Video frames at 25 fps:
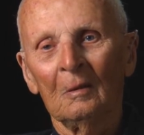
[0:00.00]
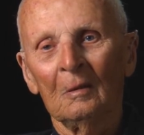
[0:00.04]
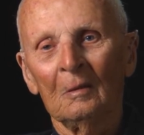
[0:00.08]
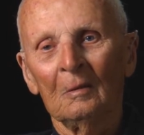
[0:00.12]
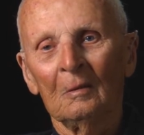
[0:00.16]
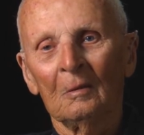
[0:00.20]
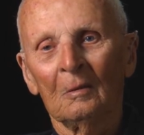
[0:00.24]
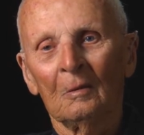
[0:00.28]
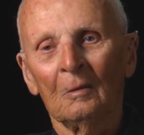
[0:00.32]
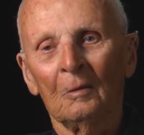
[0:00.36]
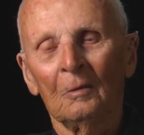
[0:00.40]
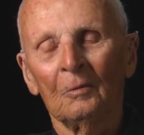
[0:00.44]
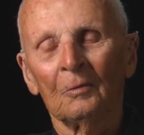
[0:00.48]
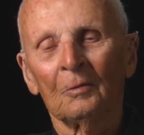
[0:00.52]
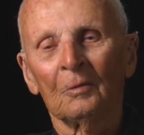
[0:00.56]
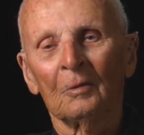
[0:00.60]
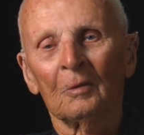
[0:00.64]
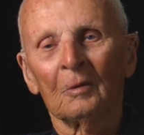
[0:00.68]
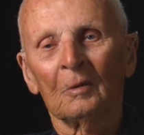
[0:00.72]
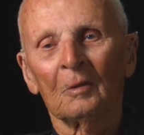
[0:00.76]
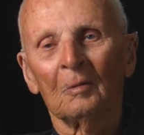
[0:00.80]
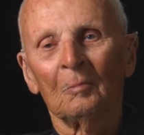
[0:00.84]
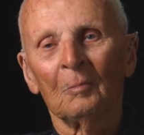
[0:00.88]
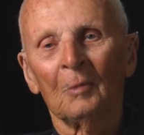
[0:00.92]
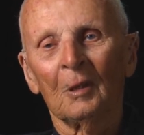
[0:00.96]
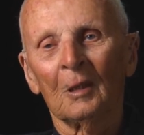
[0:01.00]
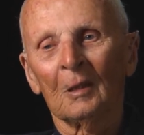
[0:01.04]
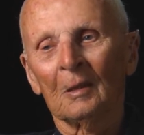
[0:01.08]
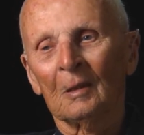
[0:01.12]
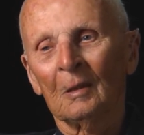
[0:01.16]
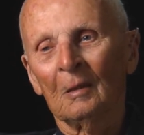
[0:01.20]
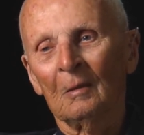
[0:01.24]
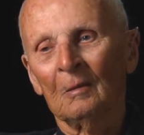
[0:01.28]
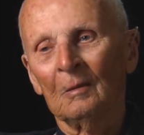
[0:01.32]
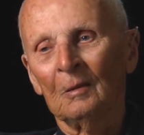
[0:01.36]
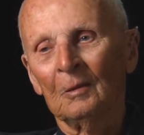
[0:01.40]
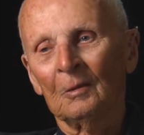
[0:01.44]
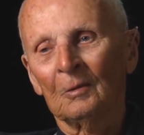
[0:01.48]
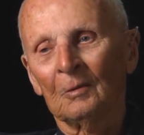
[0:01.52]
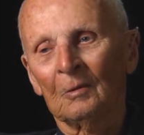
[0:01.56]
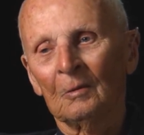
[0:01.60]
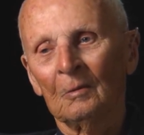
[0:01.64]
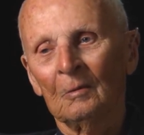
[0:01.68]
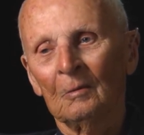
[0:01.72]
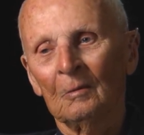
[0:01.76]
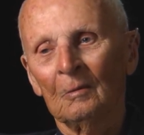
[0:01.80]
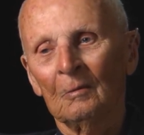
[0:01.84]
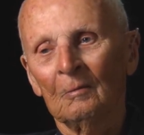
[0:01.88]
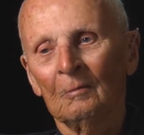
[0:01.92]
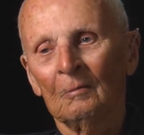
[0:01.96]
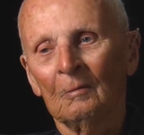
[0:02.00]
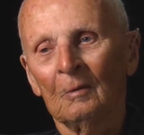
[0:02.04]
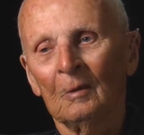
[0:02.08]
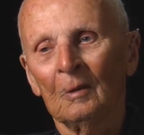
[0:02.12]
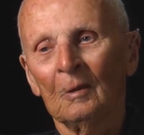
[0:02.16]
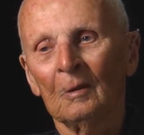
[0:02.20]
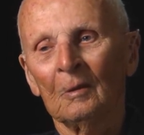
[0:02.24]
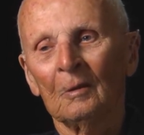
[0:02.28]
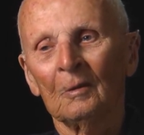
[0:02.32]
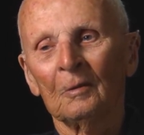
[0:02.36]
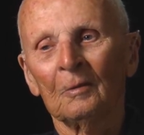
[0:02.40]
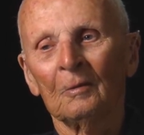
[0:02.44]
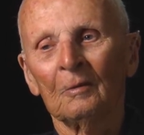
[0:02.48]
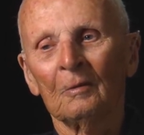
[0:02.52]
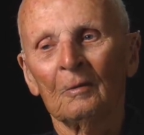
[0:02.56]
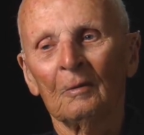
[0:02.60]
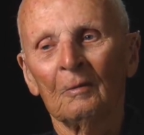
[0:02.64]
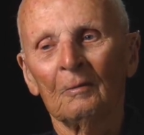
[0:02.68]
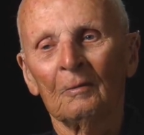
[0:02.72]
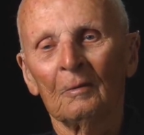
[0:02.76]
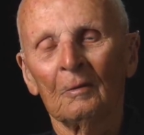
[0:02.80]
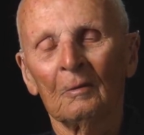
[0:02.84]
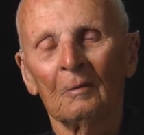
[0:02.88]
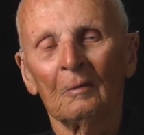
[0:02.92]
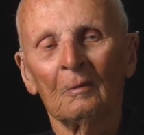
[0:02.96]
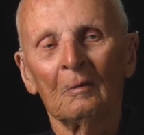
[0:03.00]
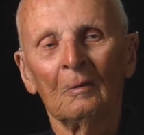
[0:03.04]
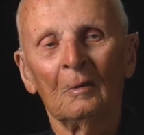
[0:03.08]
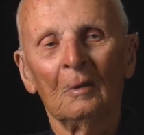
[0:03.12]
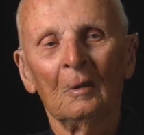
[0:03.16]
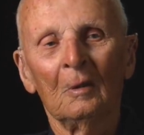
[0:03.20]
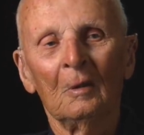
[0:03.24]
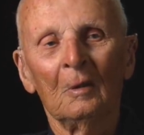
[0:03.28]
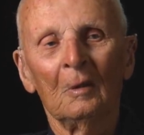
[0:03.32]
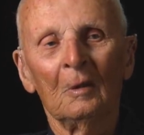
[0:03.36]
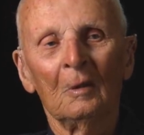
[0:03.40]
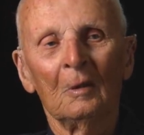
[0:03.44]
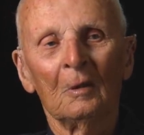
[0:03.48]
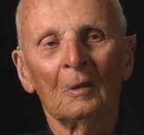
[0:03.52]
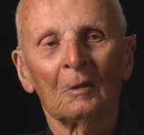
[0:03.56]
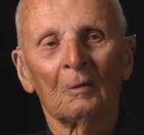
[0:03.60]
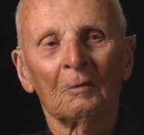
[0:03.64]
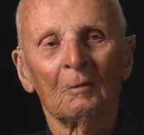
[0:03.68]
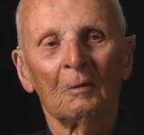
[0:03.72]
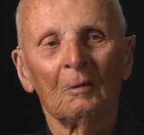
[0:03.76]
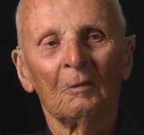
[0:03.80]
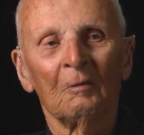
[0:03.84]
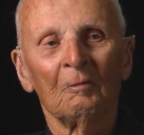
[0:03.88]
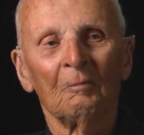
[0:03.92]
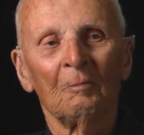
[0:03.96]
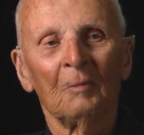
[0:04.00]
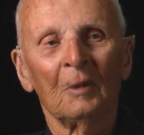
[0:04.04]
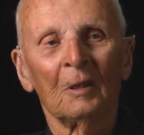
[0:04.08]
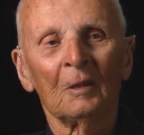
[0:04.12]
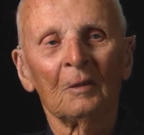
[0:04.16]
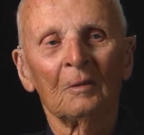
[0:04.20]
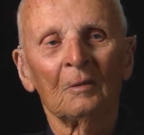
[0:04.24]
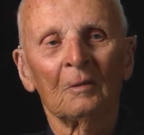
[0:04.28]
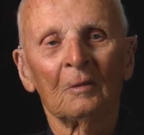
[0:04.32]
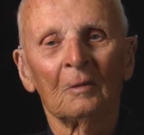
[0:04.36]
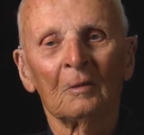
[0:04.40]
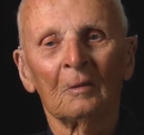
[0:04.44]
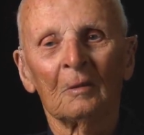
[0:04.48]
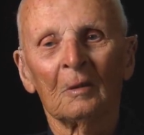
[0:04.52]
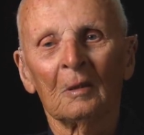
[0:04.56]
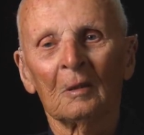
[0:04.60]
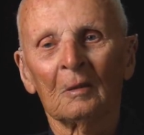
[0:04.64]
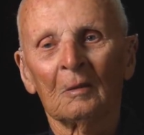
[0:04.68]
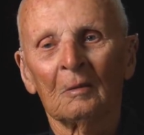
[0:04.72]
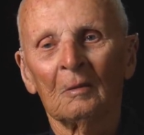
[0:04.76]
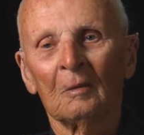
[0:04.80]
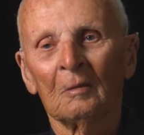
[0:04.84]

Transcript: the course at the Marconi School of Wireless for 12 months, and that